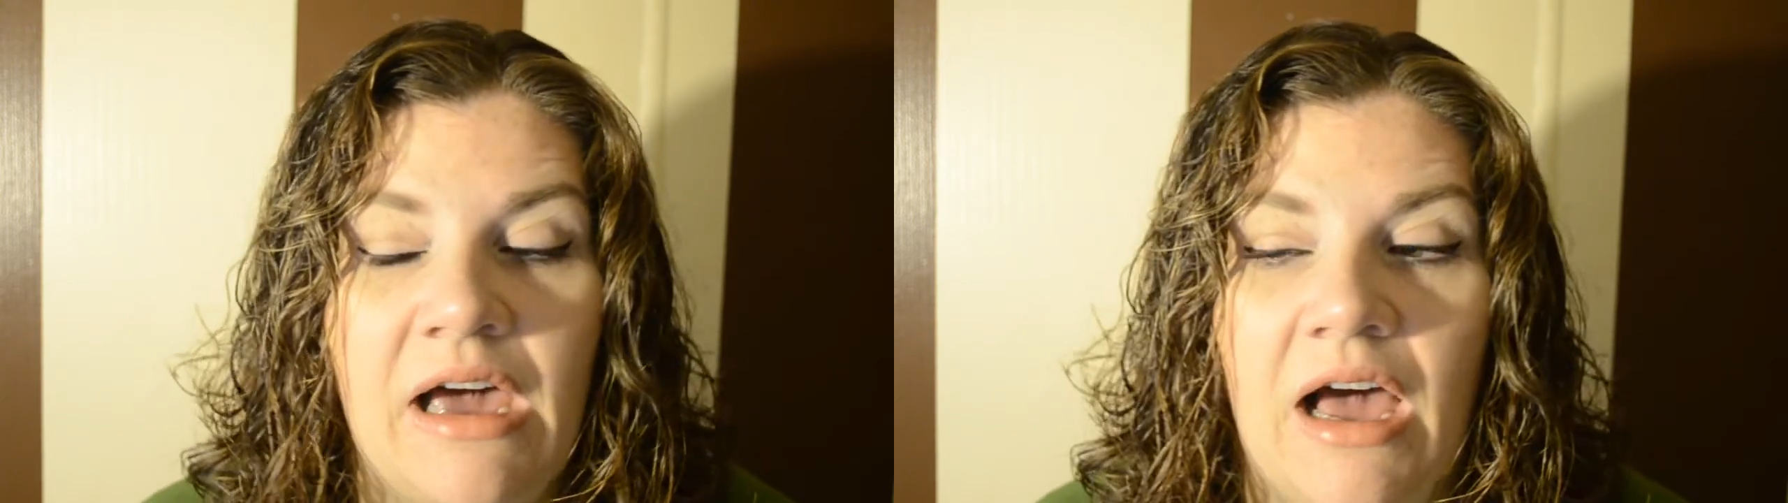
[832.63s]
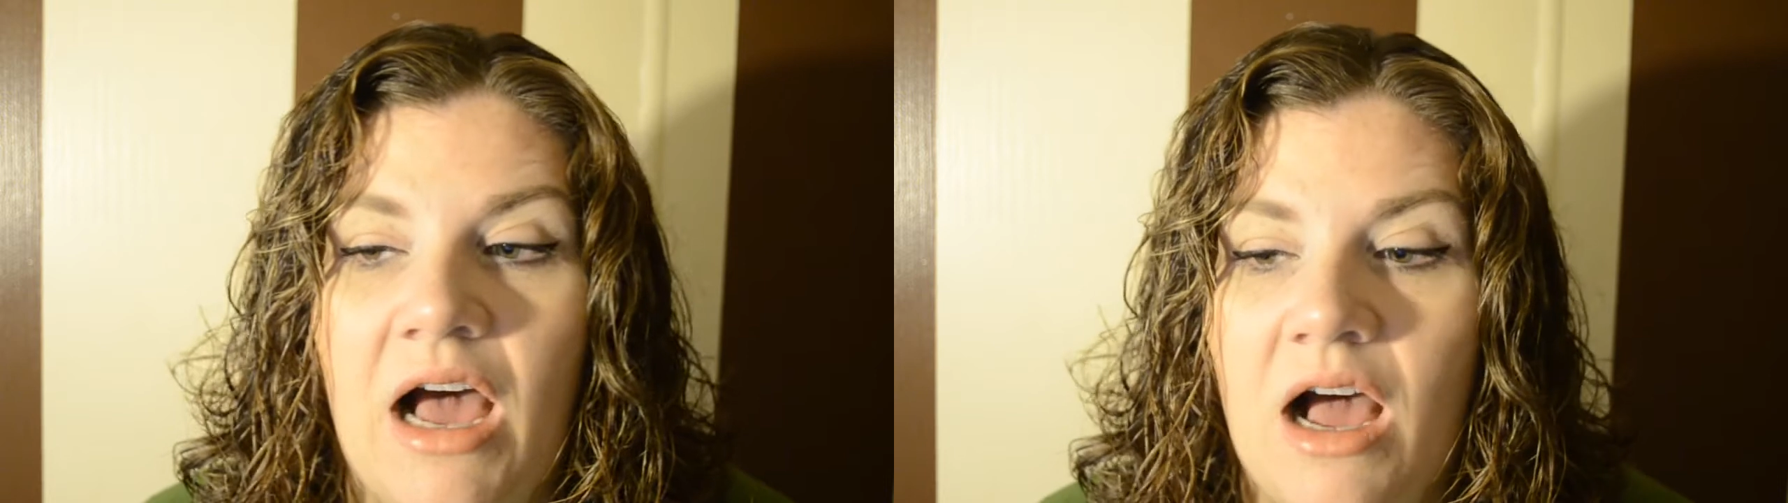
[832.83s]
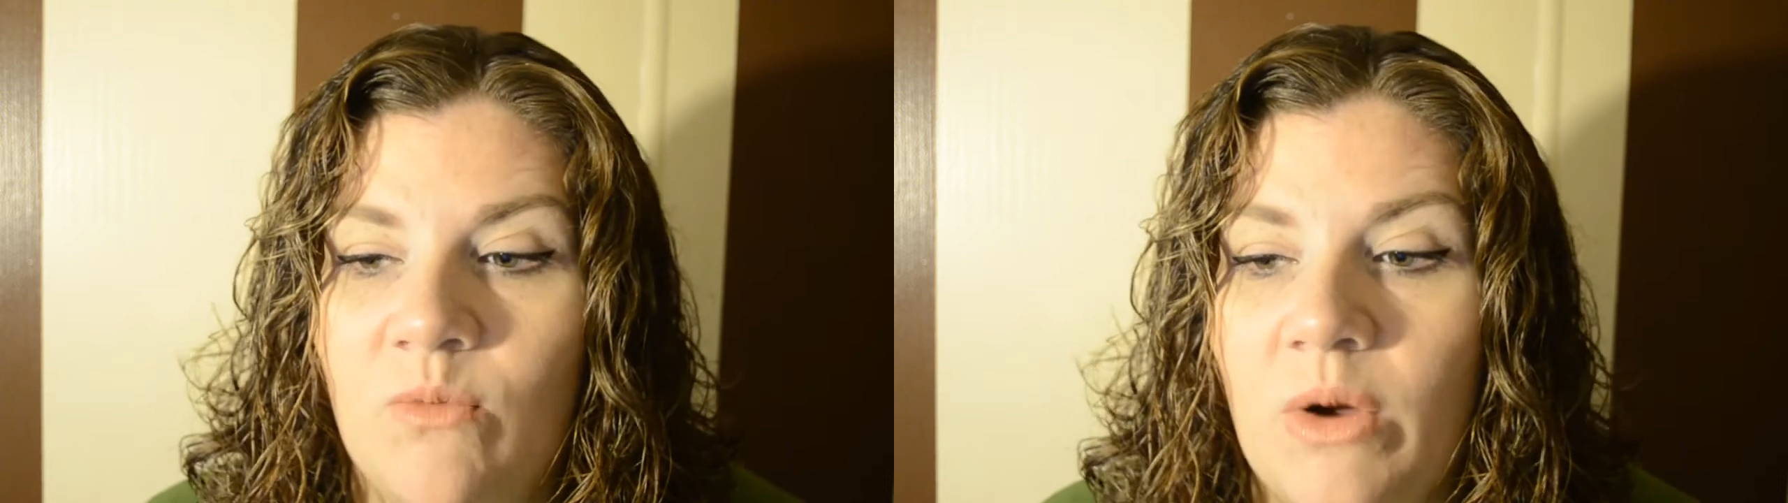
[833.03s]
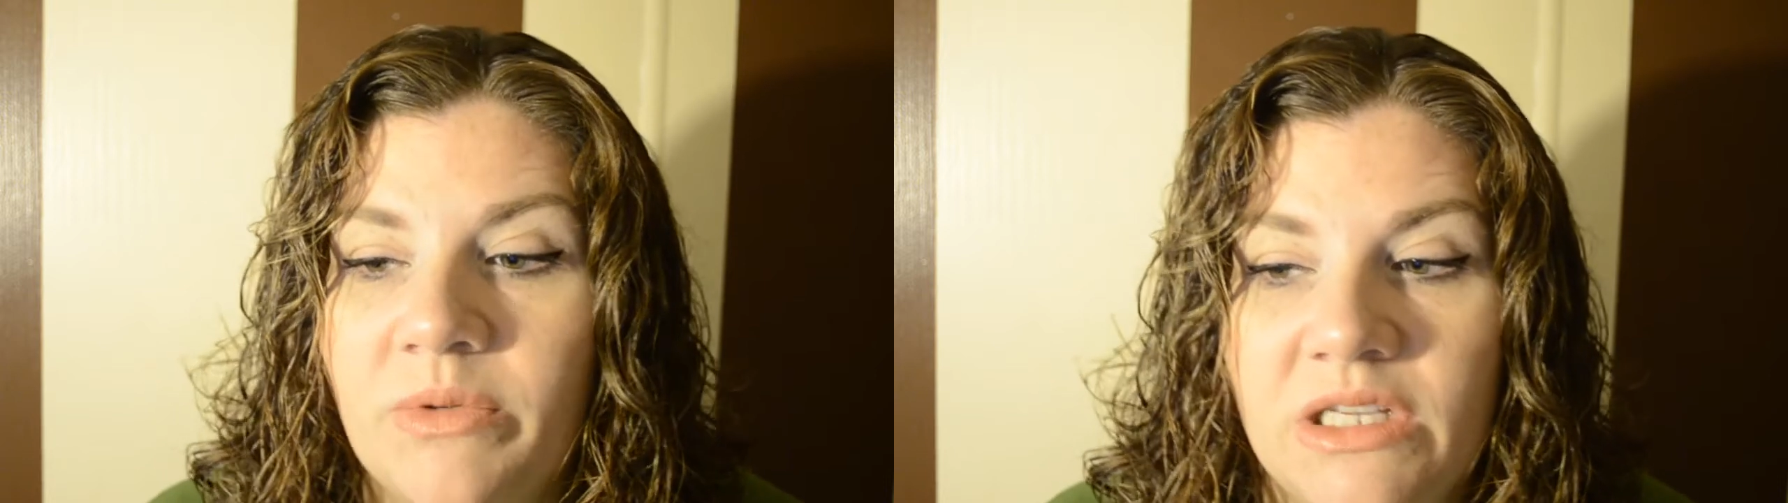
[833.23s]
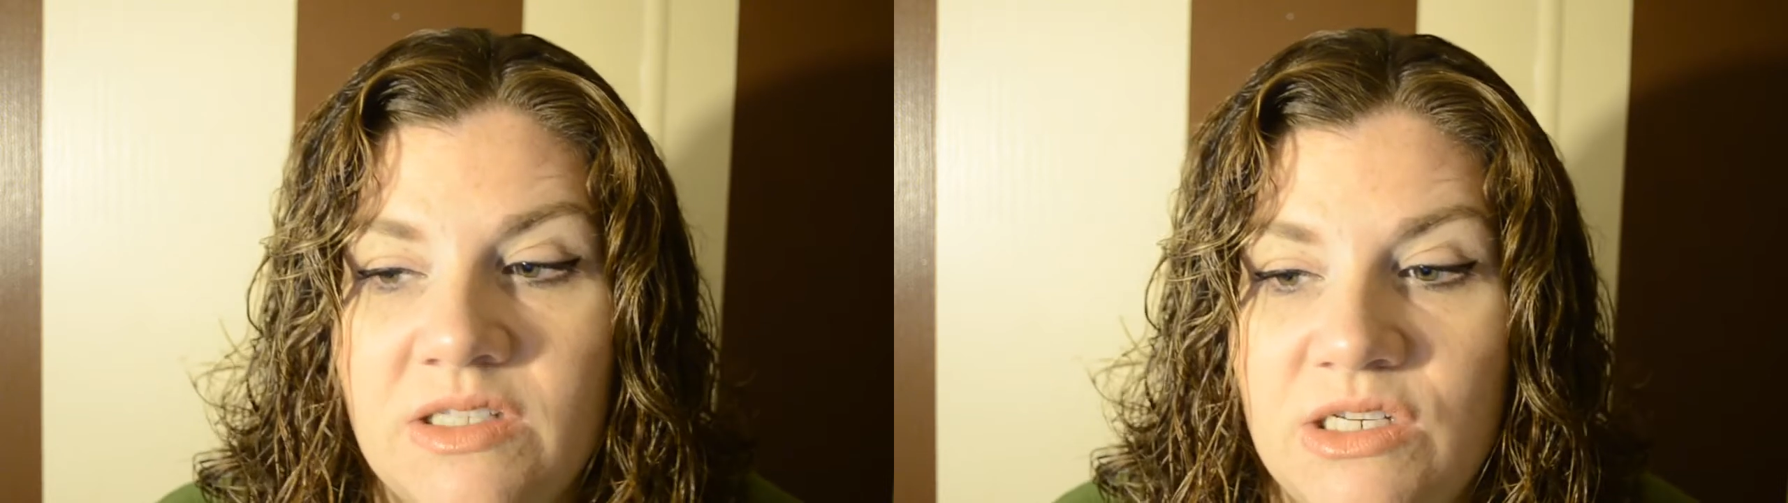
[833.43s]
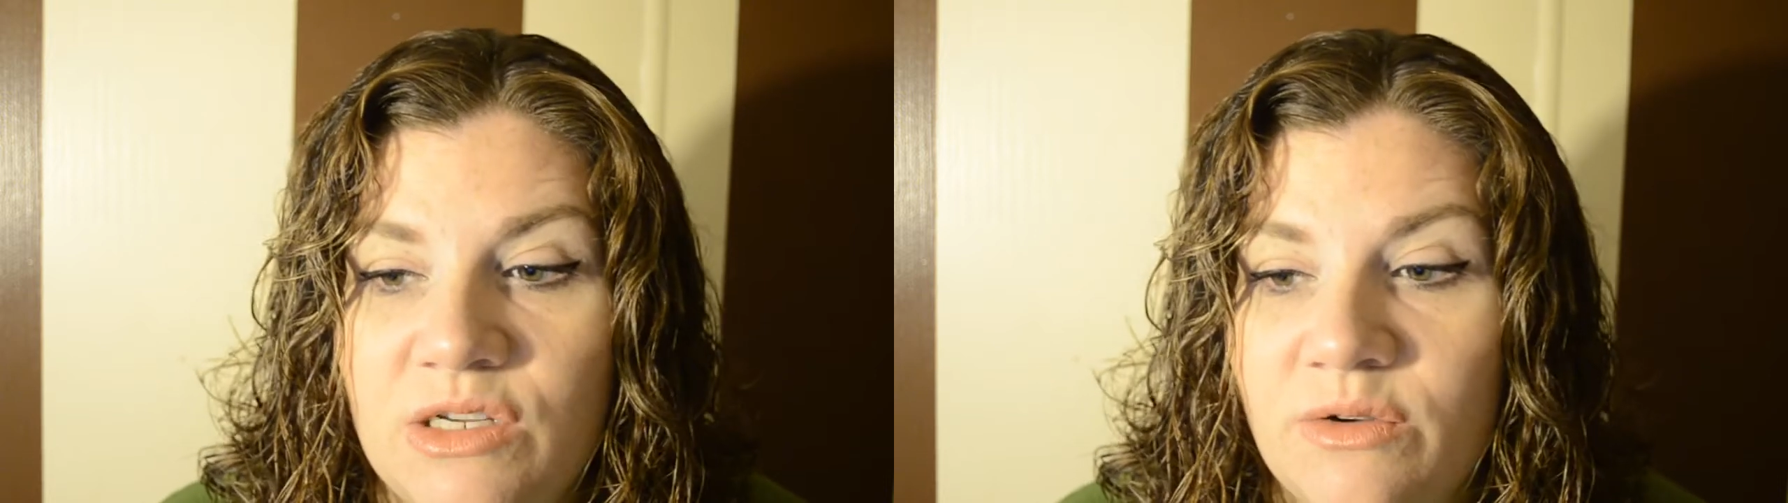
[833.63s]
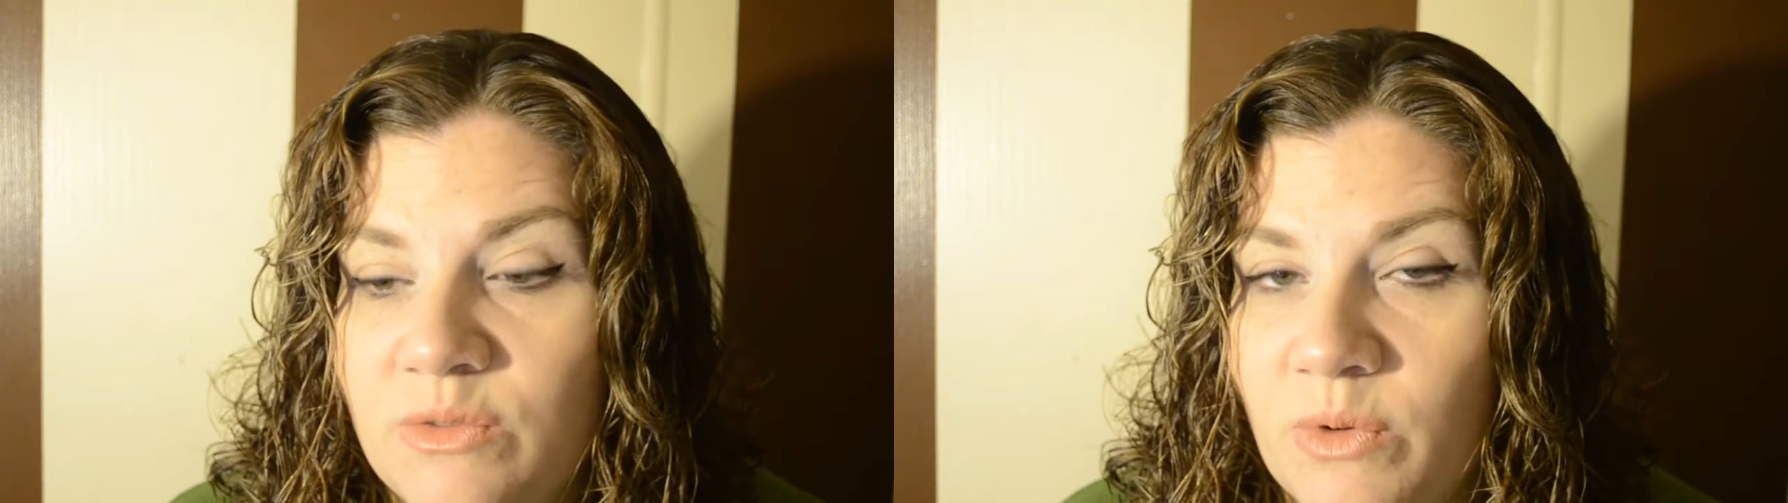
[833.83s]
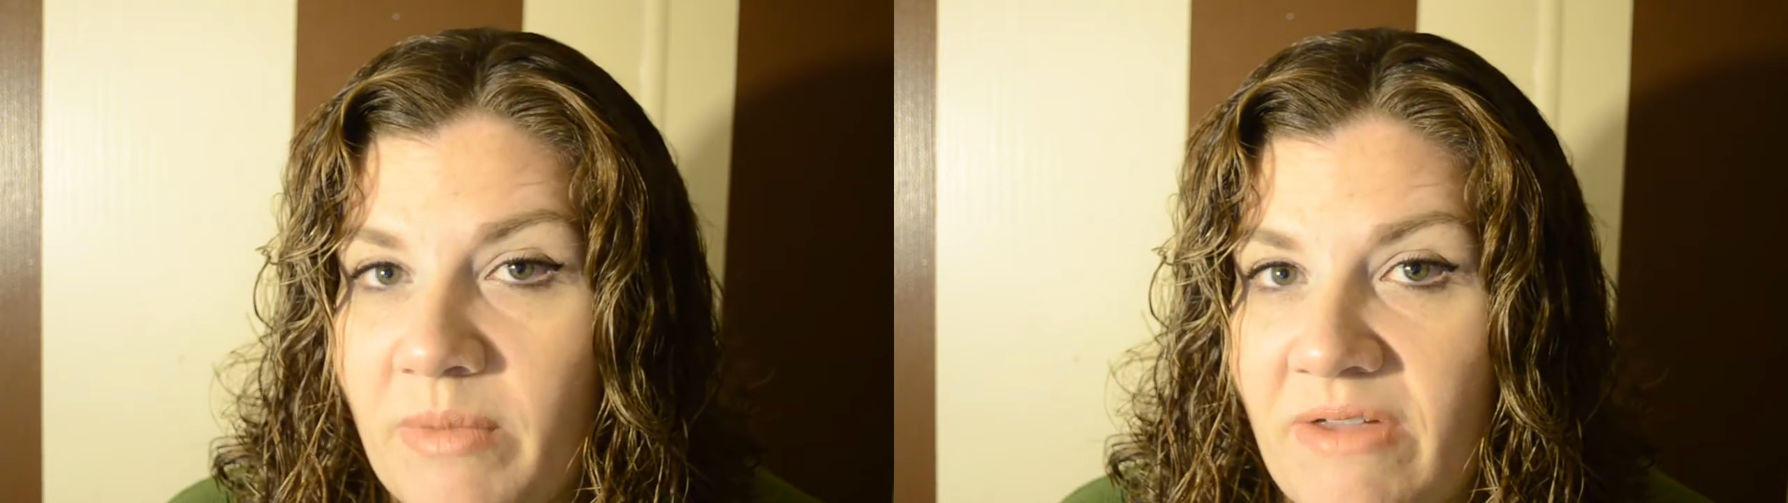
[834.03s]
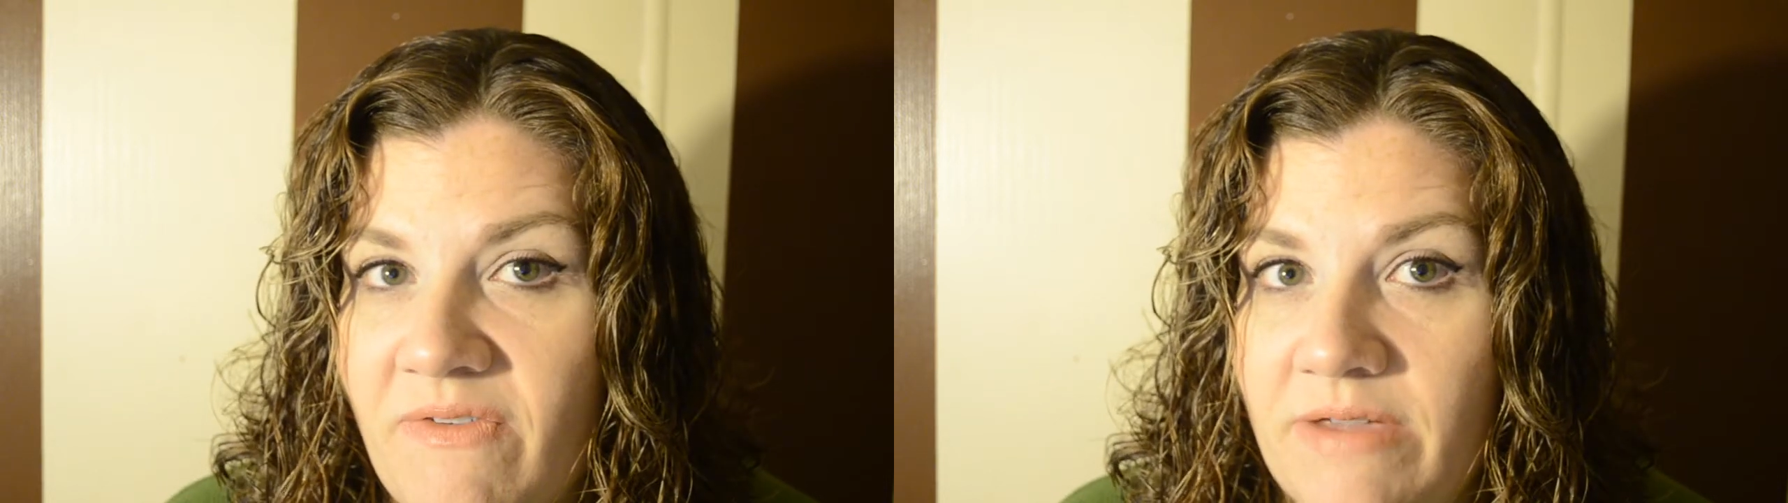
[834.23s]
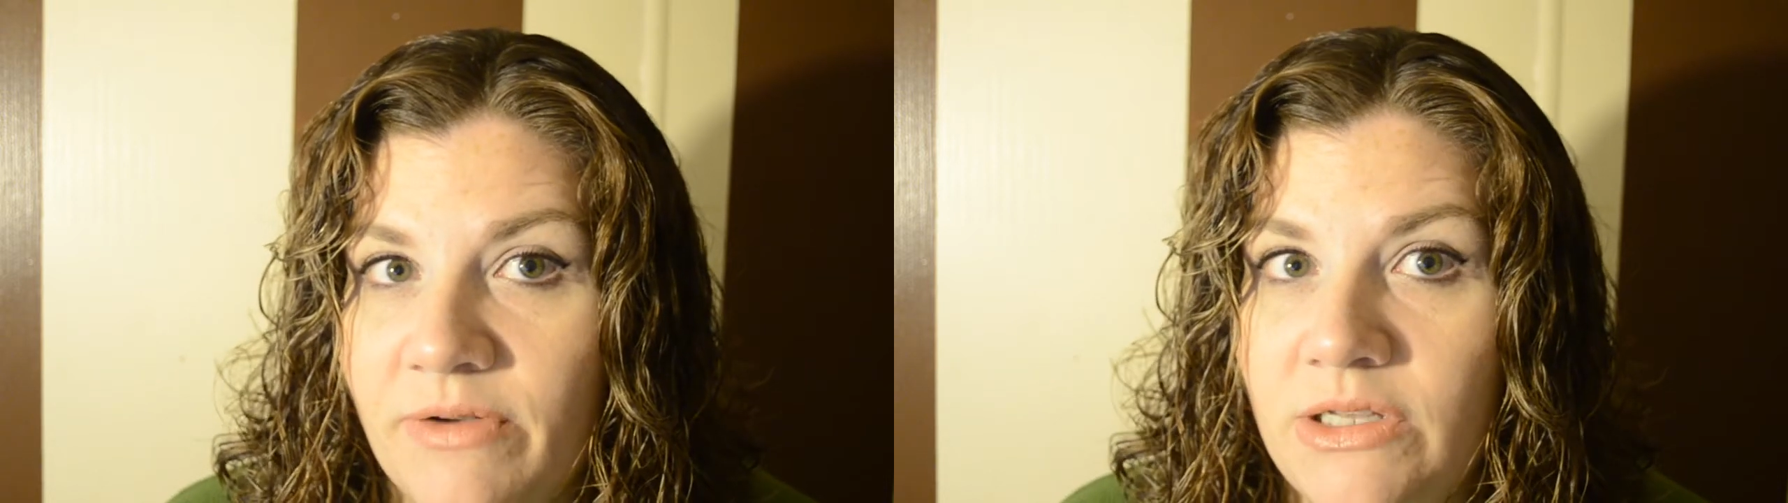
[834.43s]
What Would Lizzy Do is one of my
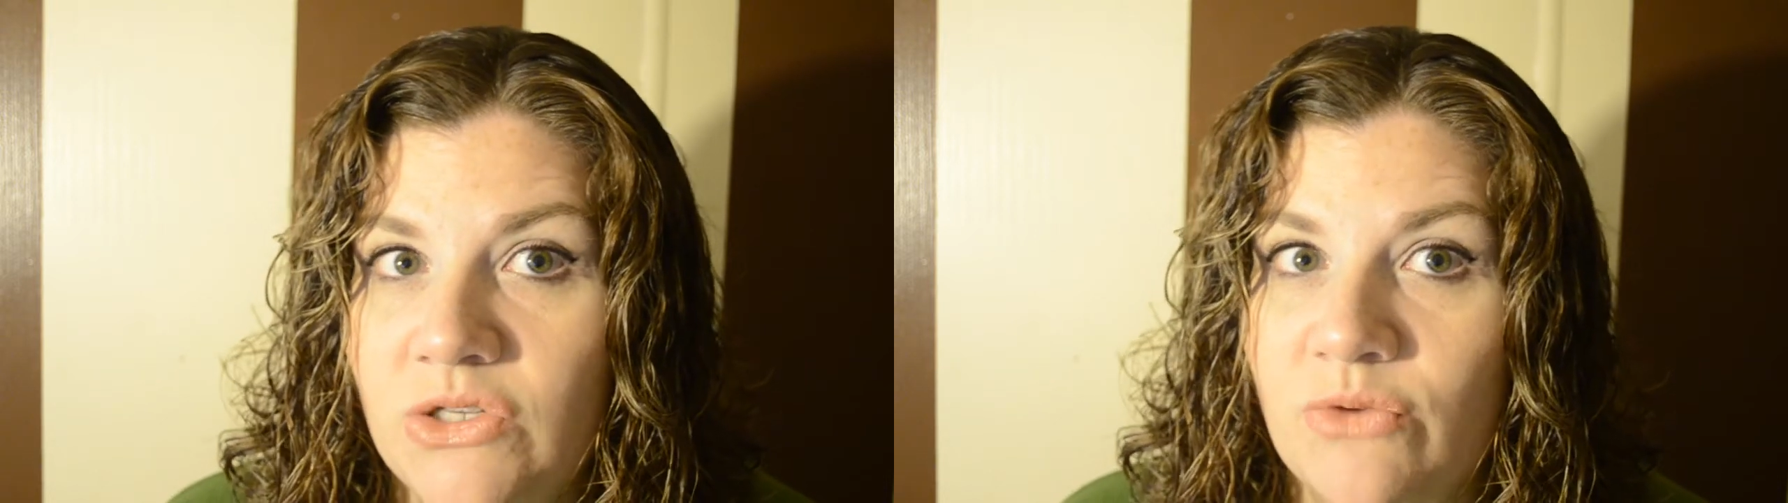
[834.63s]
favorites,